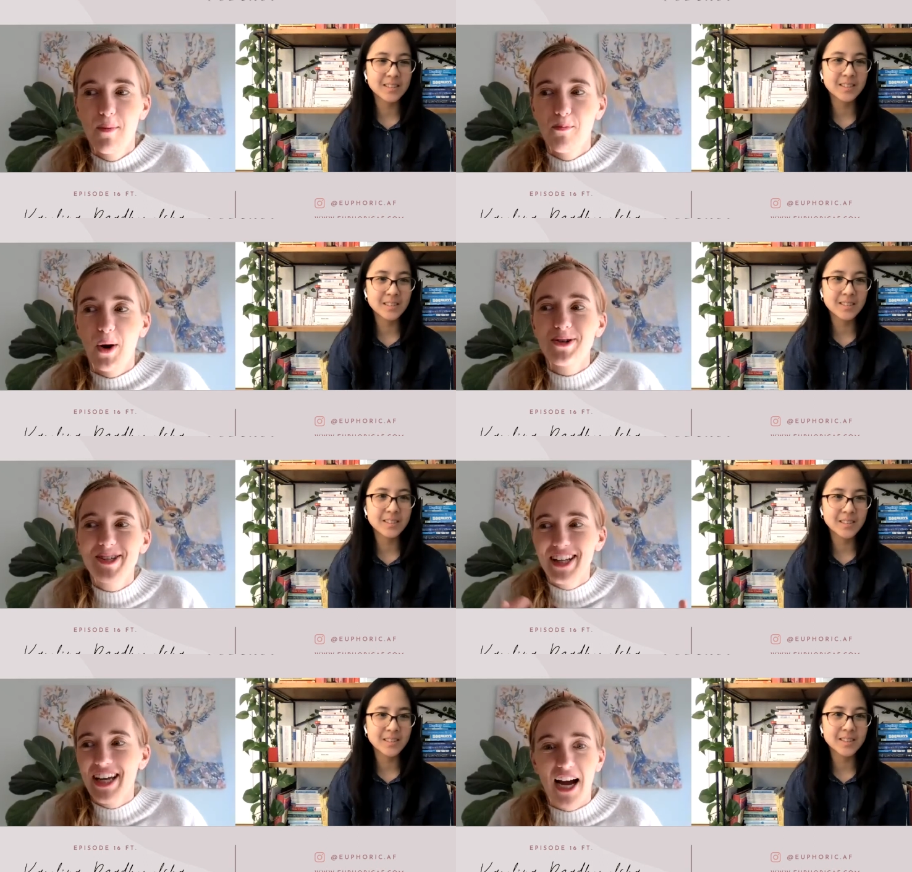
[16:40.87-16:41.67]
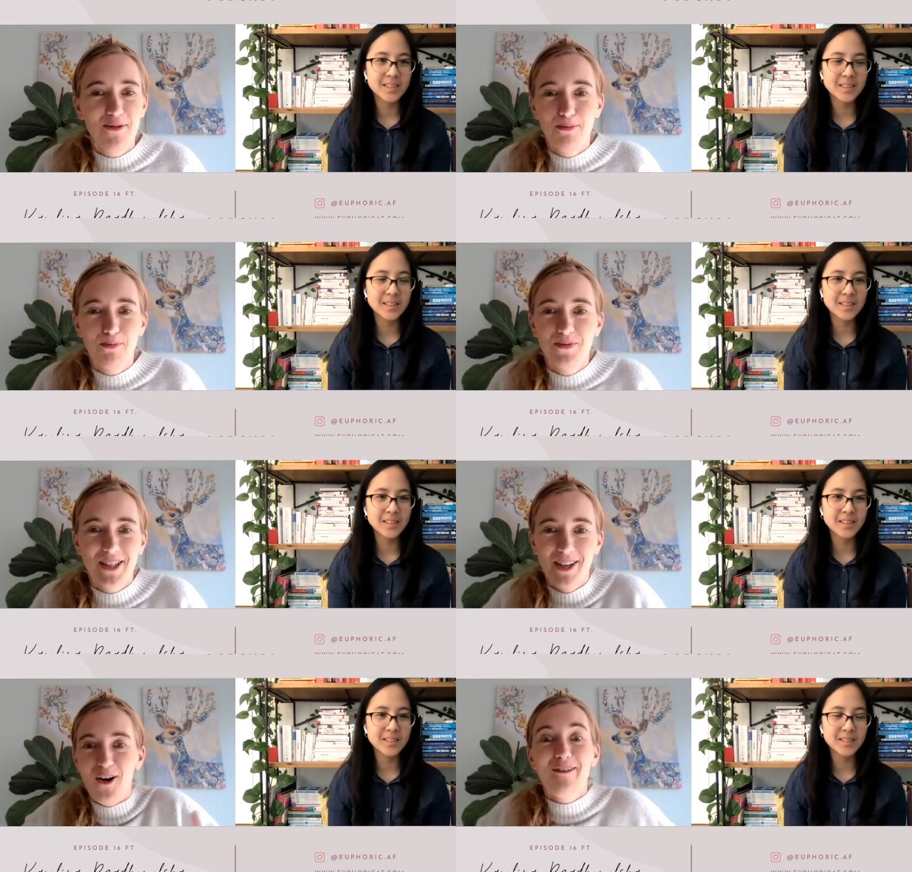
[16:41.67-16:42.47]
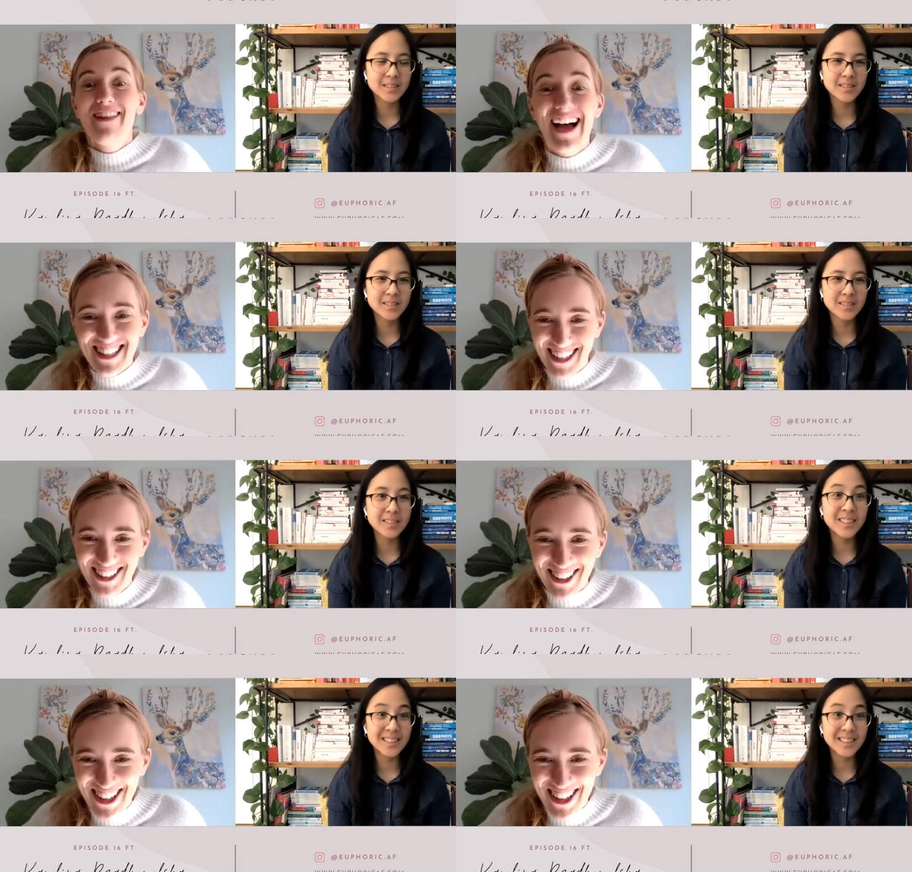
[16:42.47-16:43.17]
Speaker 1: personally i did all of that too